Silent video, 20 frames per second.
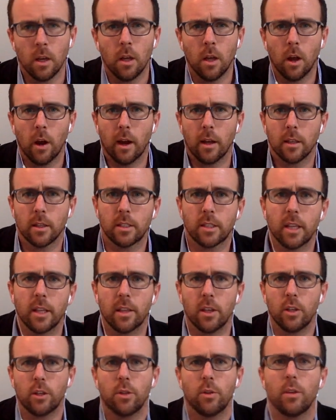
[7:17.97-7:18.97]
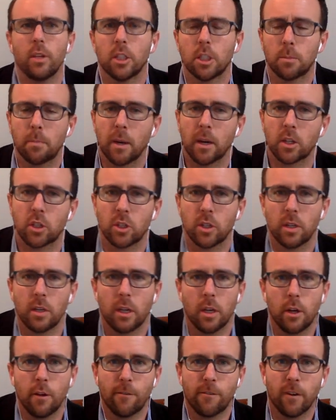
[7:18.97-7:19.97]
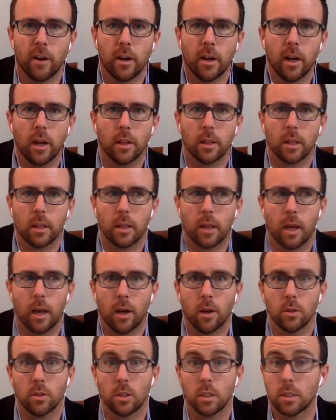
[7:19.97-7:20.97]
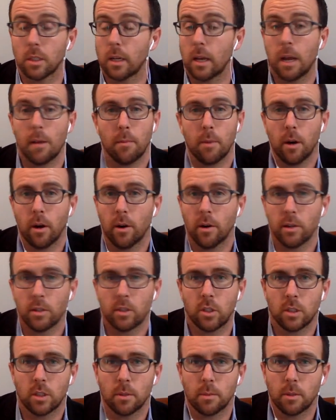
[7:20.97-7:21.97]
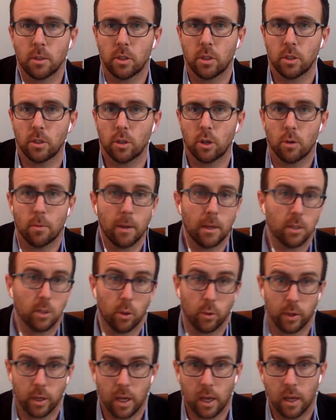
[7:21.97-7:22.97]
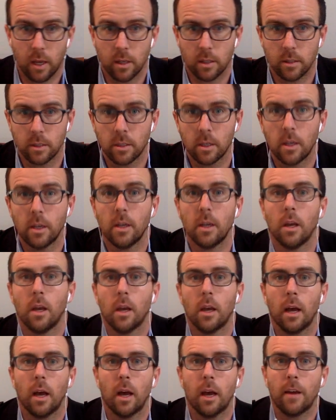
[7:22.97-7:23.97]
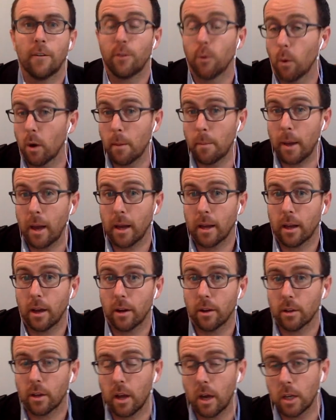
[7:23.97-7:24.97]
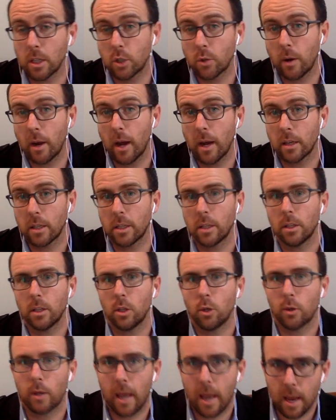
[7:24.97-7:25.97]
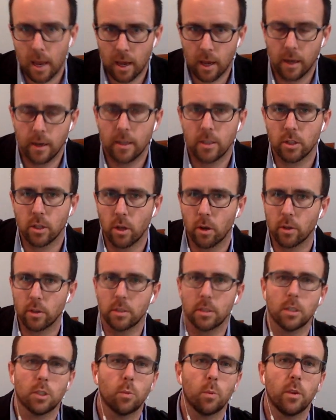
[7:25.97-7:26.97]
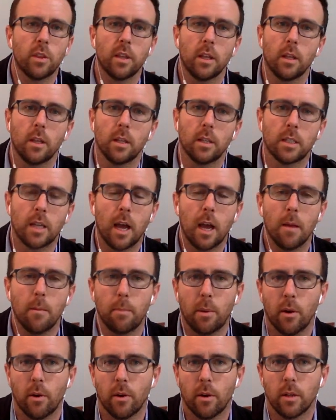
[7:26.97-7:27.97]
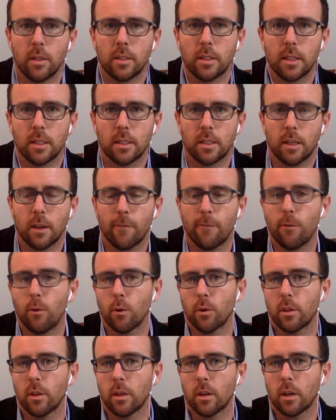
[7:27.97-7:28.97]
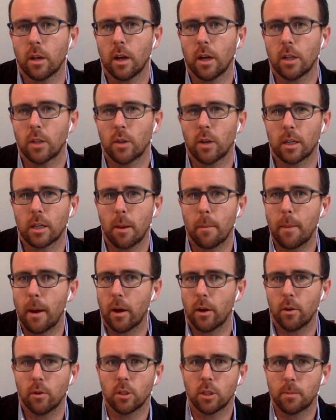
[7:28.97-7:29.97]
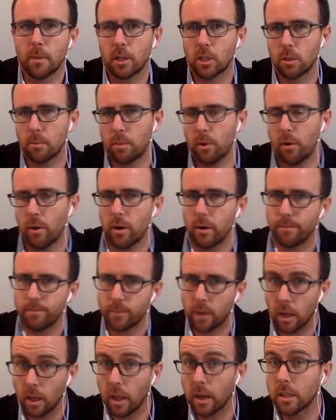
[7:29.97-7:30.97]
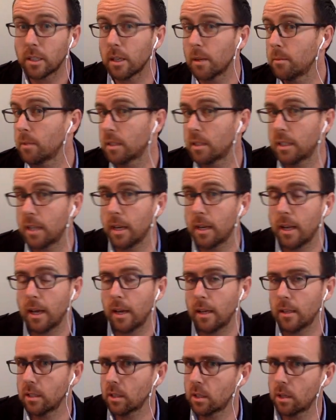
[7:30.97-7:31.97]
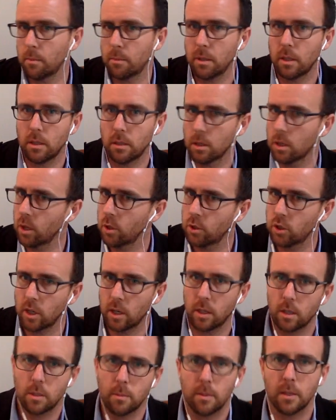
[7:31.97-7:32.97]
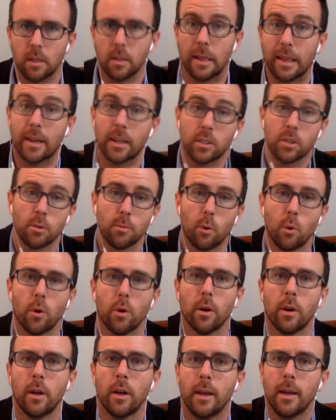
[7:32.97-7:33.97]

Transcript: All right, let's say that you do the inspection and you find out that the house is a nightmare. It's just a bunch of termites holding hands. If you want to back out of the contract, you can, as long as it's within the time periods that's set forth in the contract about your inspection period. A lot of times it's 10 days. It could be negotiated to be less or more.